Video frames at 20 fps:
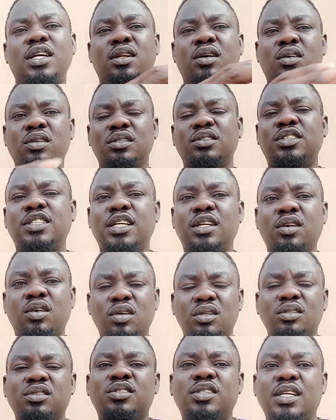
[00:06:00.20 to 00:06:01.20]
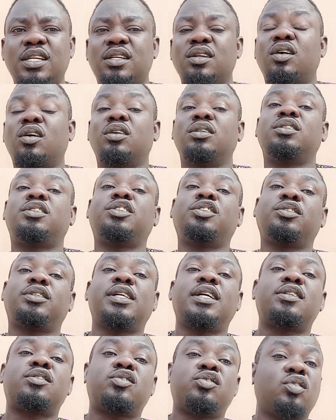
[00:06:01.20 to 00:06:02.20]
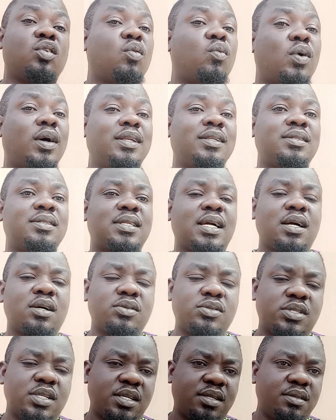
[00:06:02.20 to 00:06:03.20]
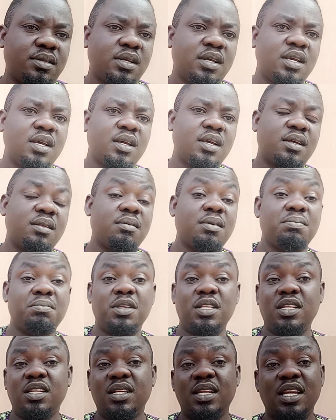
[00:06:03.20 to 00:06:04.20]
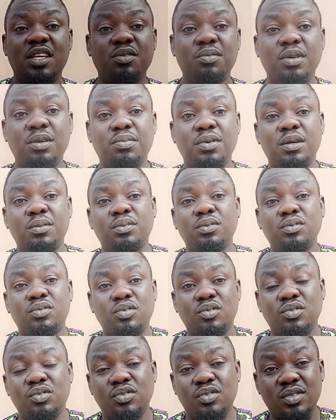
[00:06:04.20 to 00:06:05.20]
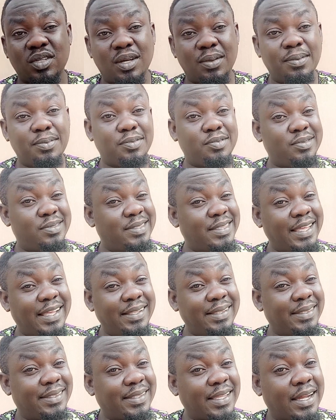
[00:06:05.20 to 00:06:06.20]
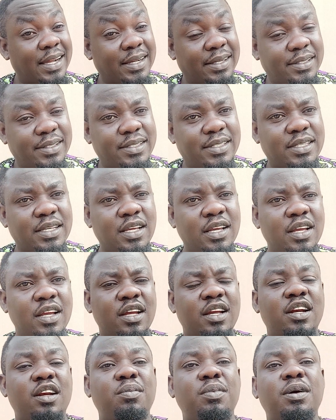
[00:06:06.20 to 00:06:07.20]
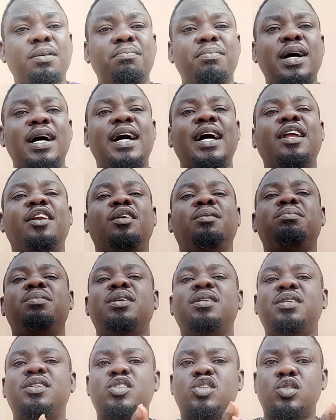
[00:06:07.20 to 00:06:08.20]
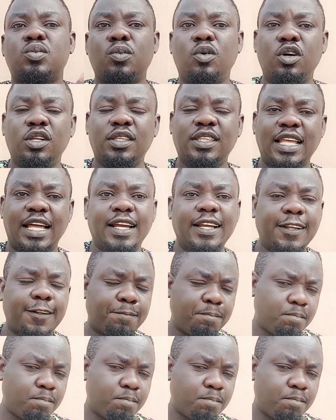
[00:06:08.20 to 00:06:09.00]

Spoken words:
until you get to your 1,000, meaning that you may be able to use up to 10 tanks. Remember, I don't mean the small tank.